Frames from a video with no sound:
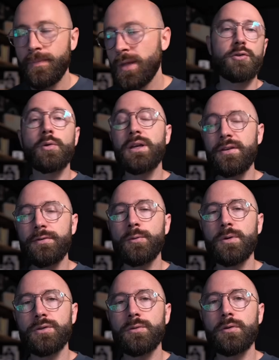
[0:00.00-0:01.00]
So if you
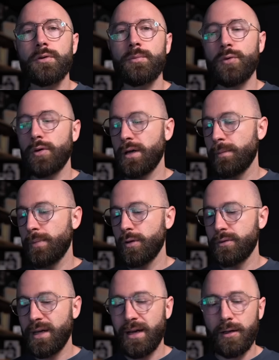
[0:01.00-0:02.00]
want to learn more
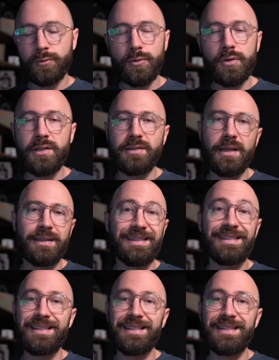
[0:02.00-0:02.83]
about how to design